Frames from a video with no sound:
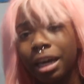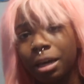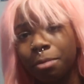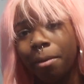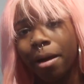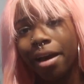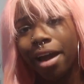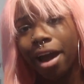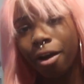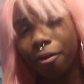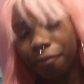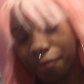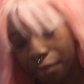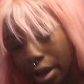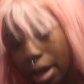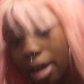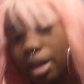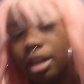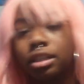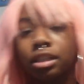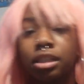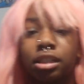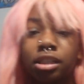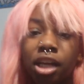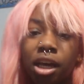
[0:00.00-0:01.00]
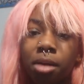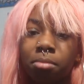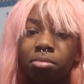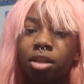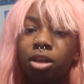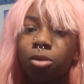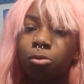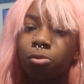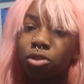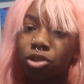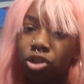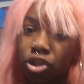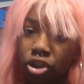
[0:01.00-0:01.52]
my outfit. And it's the same
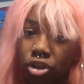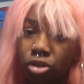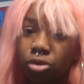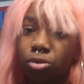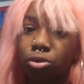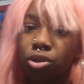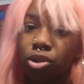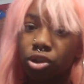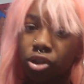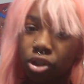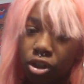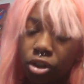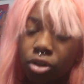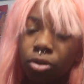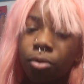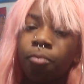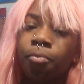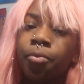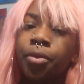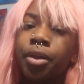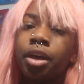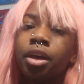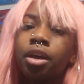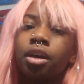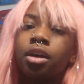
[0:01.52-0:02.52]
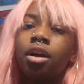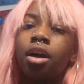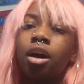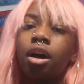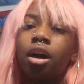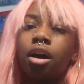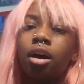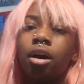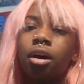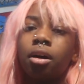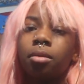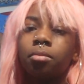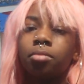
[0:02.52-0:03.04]
thing with shoes too.
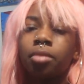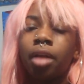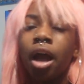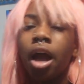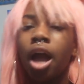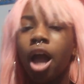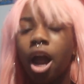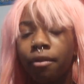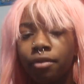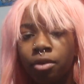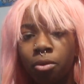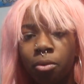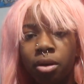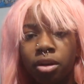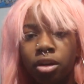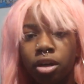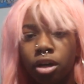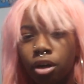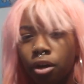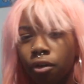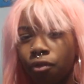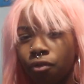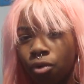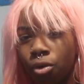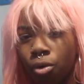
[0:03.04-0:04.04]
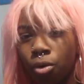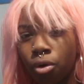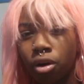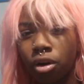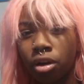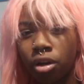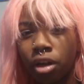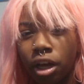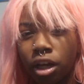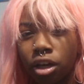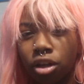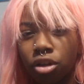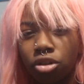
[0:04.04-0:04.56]
Not everyone can afford
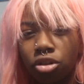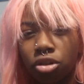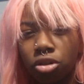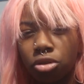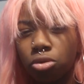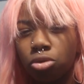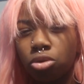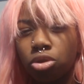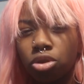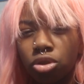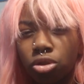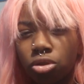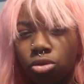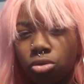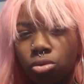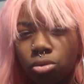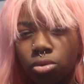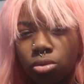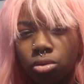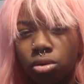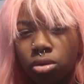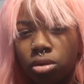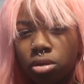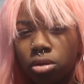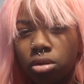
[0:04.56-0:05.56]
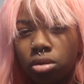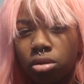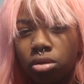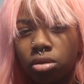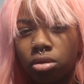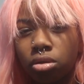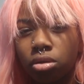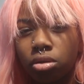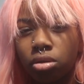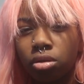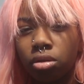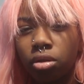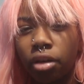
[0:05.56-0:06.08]
like new shoes,
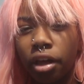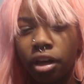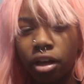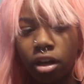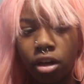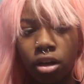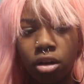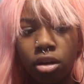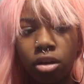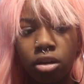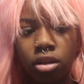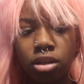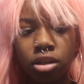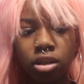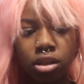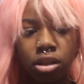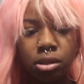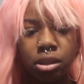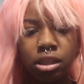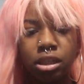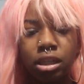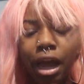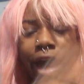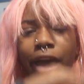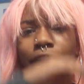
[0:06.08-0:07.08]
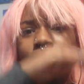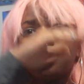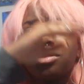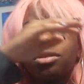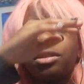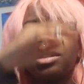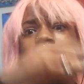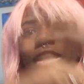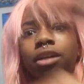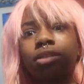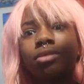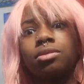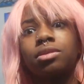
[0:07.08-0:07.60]
like stacks on
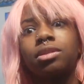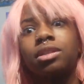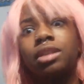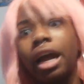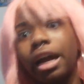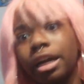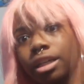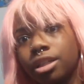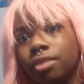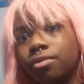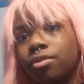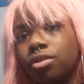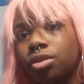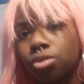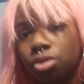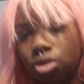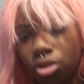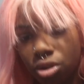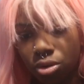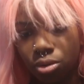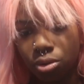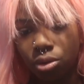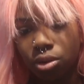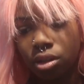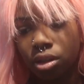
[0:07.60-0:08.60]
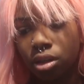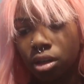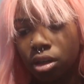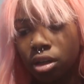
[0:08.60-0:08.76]
stacks on stacks of new shoes.